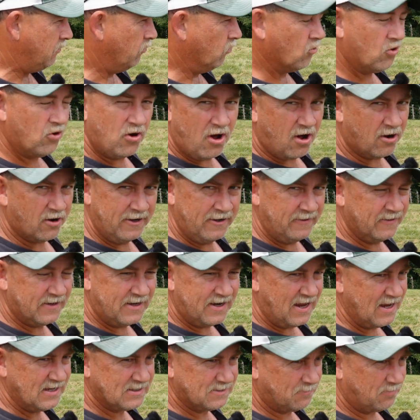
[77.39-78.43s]
we're not in the
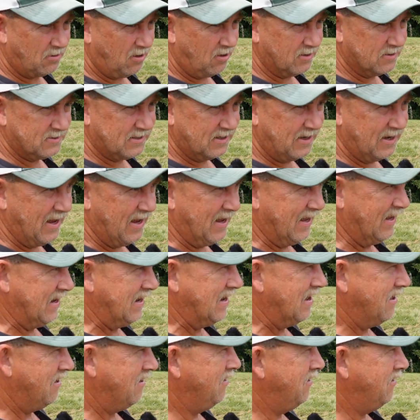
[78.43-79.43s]
test plot today.